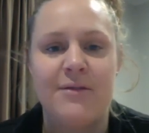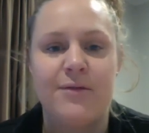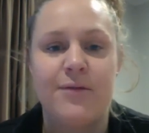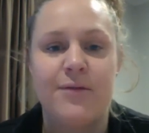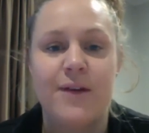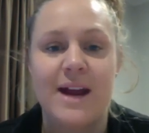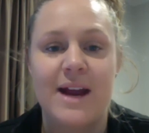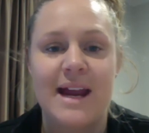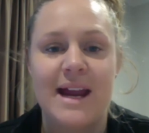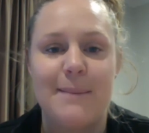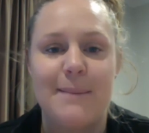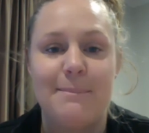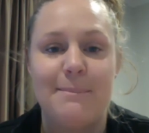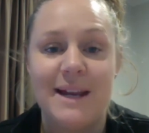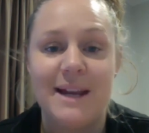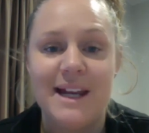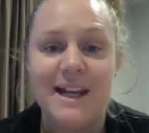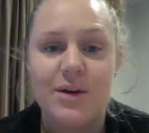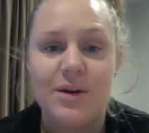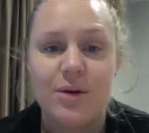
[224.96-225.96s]
free
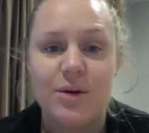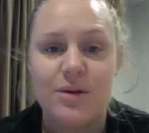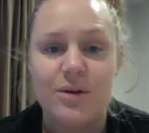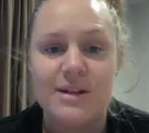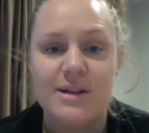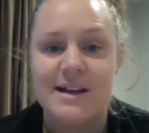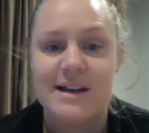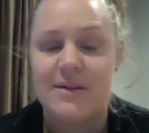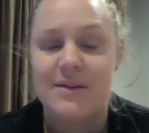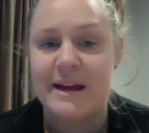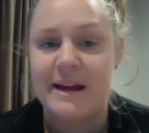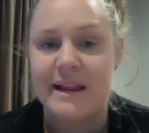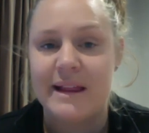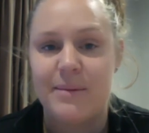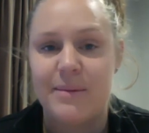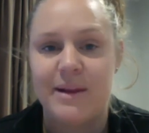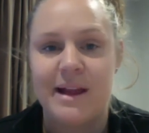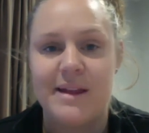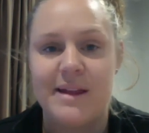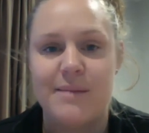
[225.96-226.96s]
mini course
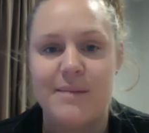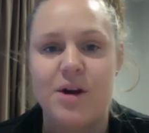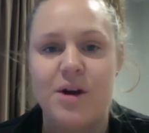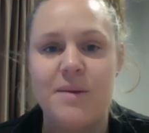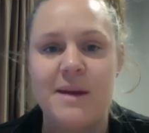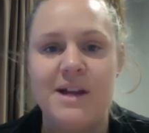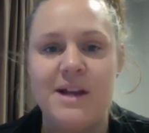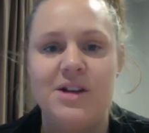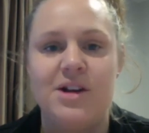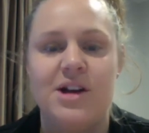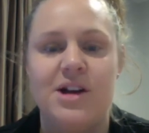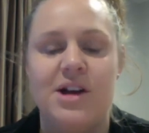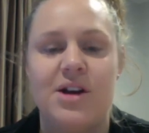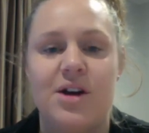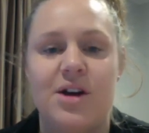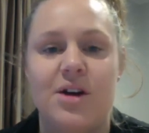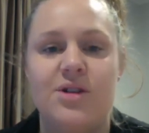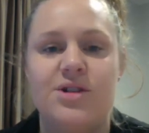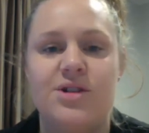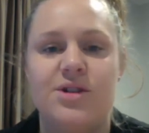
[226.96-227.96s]
available at the moment. You can
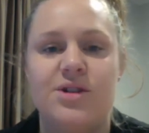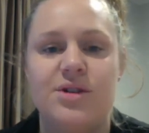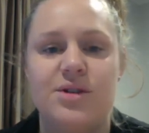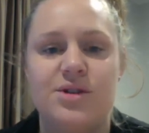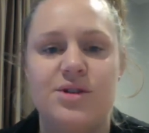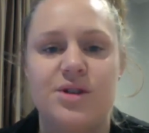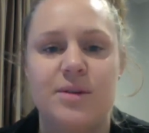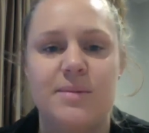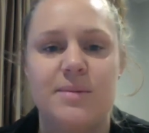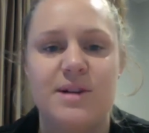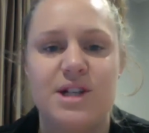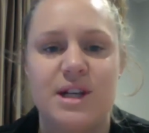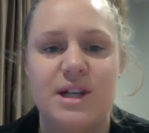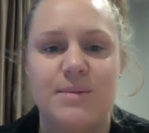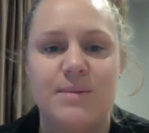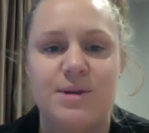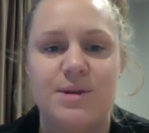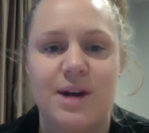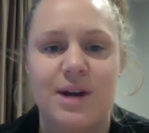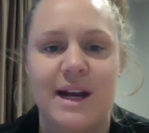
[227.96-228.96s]
go to
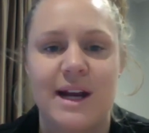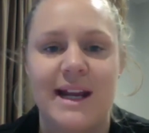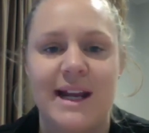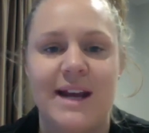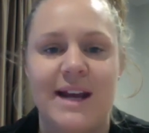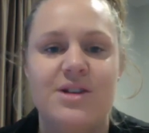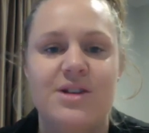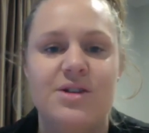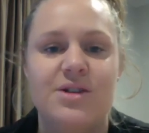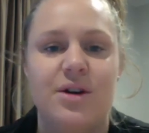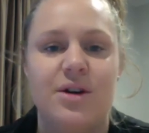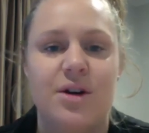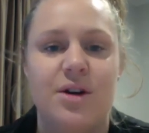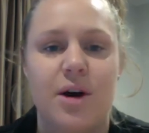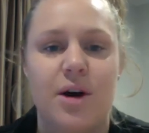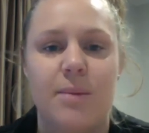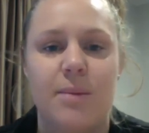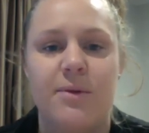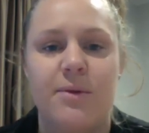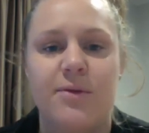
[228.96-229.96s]

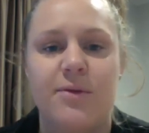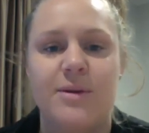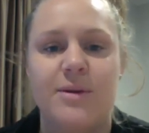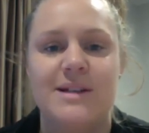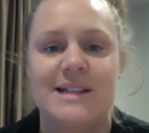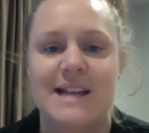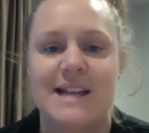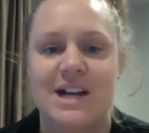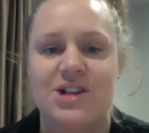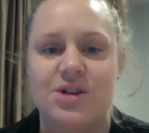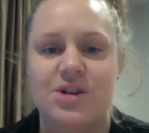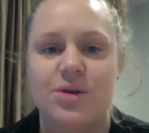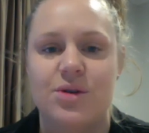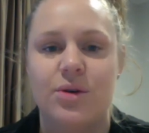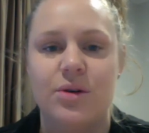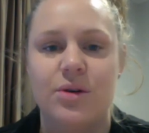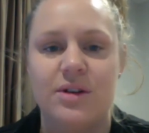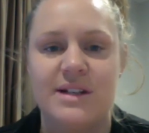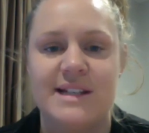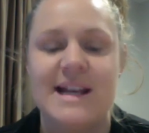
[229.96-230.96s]

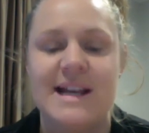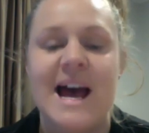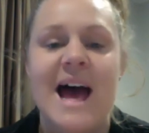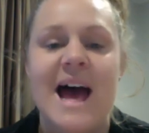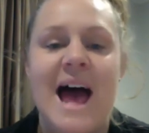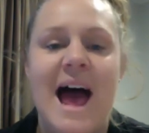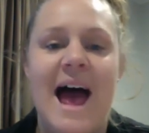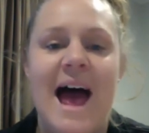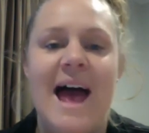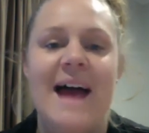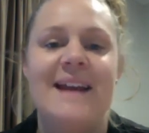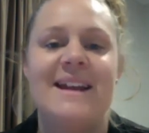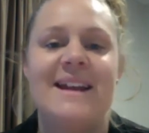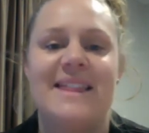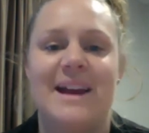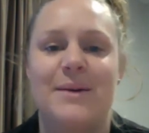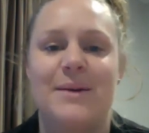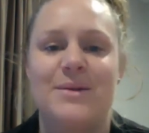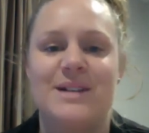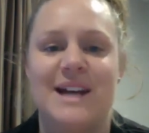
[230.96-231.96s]
dogmanshiptraining.com/course, and
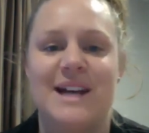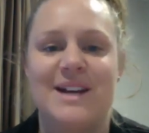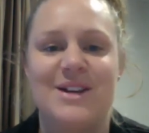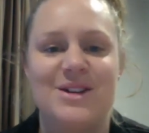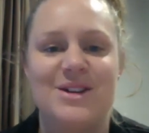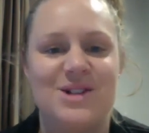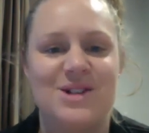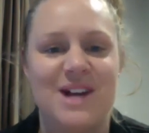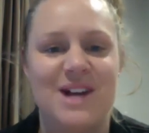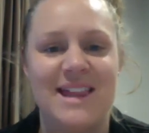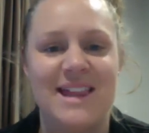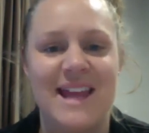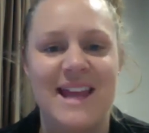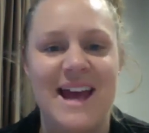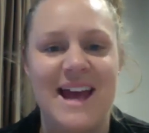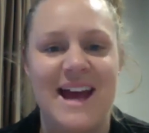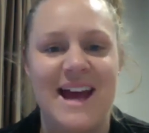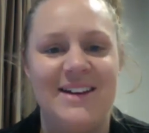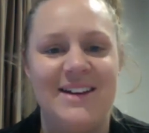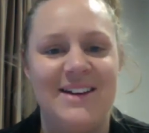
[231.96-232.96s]
that will take you straight
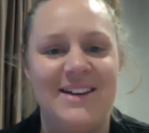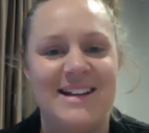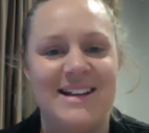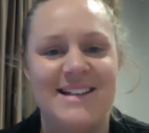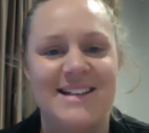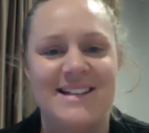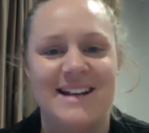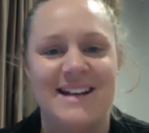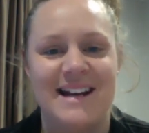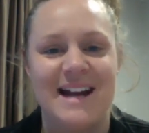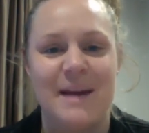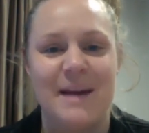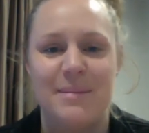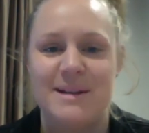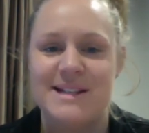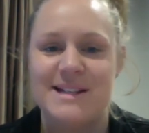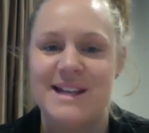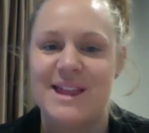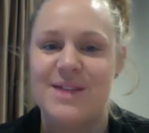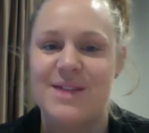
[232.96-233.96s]
there and you can sign up.
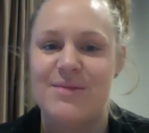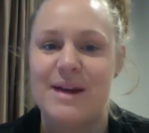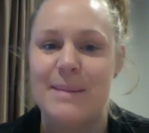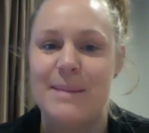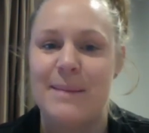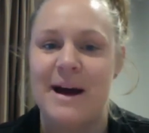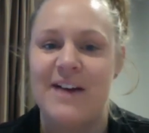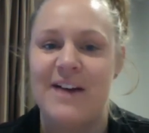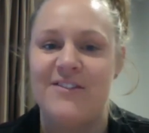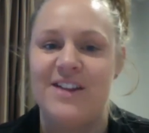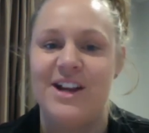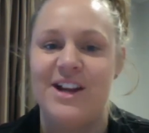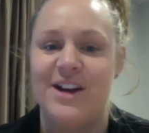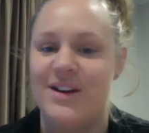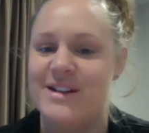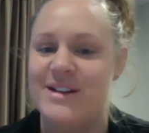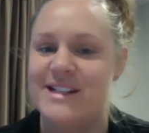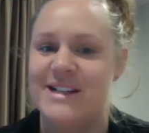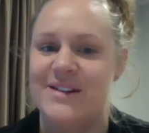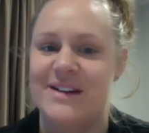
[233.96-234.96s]
It's a 3-part
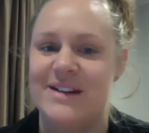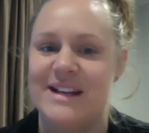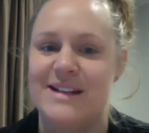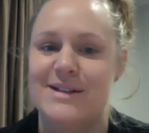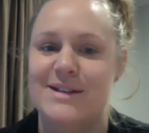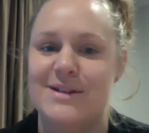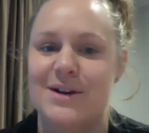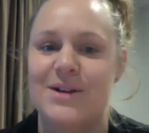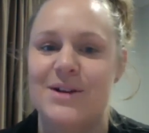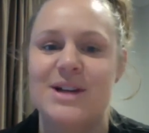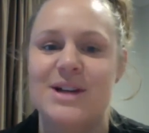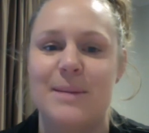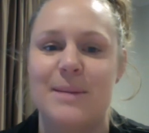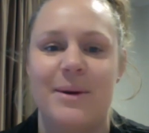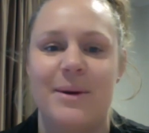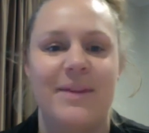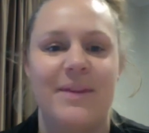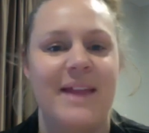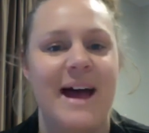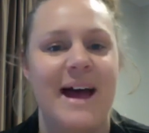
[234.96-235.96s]
video series. So
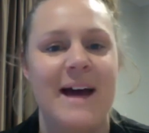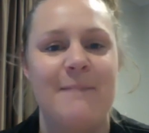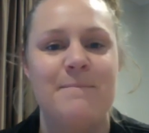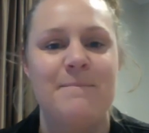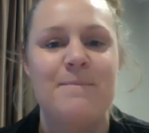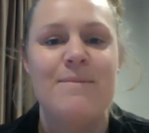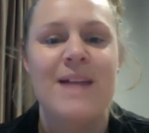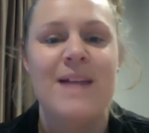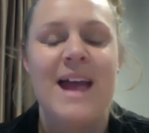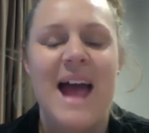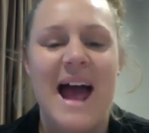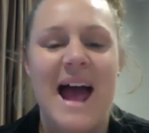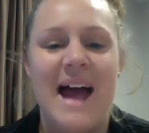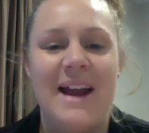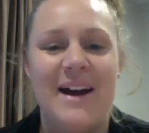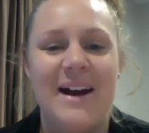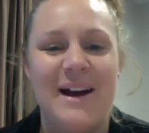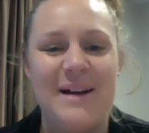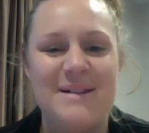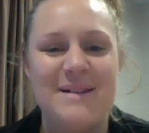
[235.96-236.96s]
jump on that,
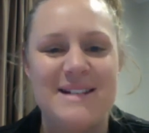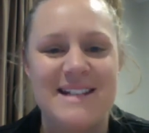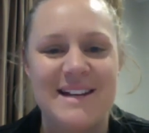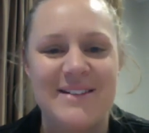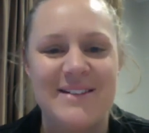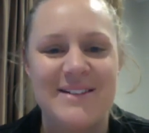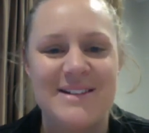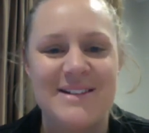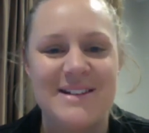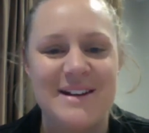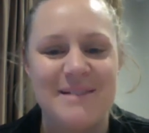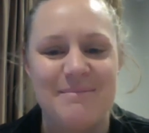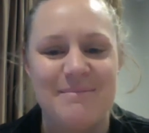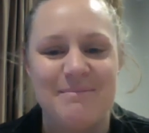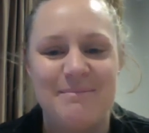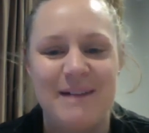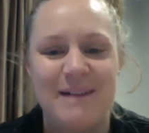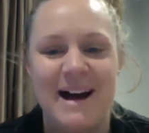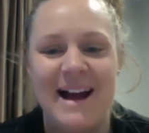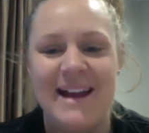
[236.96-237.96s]
and I hope to see you all
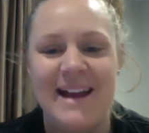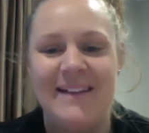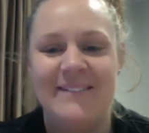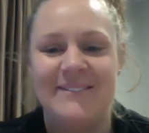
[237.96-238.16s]
soon. Bye.